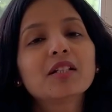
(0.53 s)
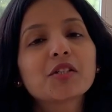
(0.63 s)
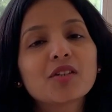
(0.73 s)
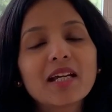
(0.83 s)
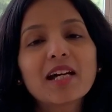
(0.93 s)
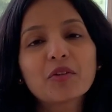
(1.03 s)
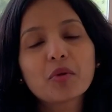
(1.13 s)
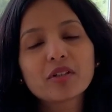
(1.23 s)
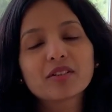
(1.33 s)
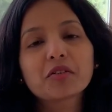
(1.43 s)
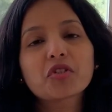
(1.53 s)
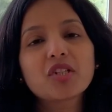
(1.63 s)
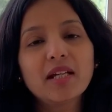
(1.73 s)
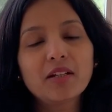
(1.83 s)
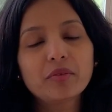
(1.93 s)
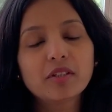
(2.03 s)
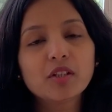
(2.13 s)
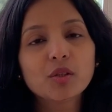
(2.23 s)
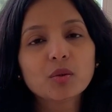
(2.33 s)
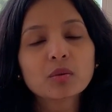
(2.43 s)
Today I wanted to share with
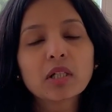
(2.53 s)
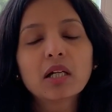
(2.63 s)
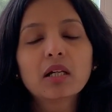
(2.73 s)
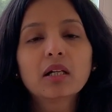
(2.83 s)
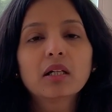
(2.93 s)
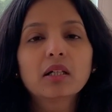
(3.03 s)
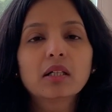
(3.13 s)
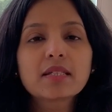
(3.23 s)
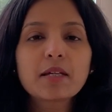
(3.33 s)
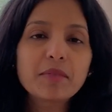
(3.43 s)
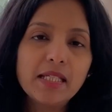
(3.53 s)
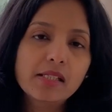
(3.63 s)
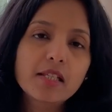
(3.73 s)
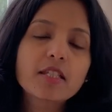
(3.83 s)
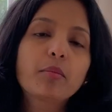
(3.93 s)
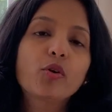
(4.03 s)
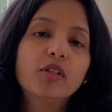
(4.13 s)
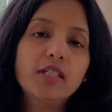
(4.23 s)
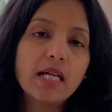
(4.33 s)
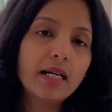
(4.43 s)
you some details about
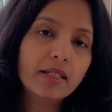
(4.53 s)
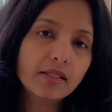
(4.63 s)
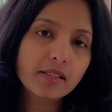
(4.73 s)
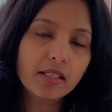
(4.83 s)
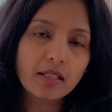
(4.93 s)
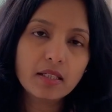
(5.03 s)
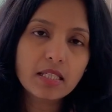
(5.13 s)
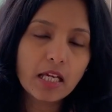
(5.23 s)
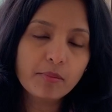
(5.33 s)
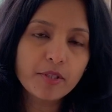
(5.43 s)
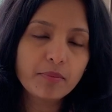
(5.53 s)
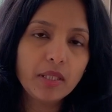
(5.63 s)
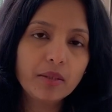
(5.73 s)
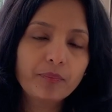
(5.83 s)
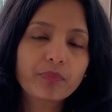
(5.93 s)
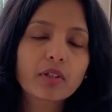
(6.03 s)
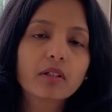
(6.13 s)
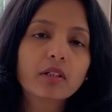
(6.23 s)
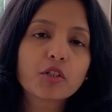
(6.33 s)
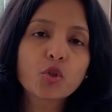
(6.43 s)
the diet that has helped me
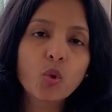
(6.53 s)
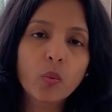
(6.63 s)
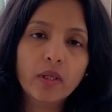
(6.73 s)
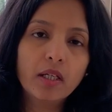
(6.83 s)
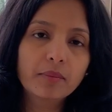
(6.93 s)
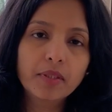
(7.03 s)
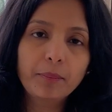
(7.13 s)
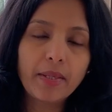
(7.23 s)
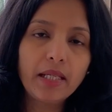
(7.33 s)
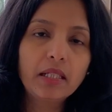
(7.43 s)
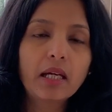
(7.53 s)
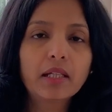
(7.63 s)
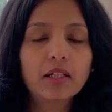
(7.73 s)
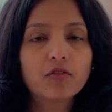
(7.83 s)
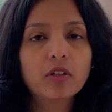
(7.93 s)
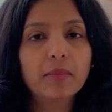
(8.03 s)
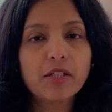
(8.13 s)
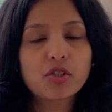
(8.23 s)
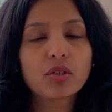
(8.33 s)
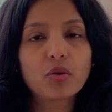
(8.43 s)
to overcome the pain and
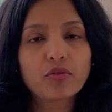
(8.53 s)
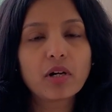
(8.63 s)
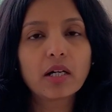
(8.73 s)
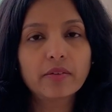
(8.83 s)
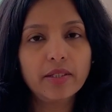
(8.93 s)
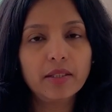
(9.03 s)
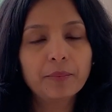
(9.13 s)
inflammation of RA.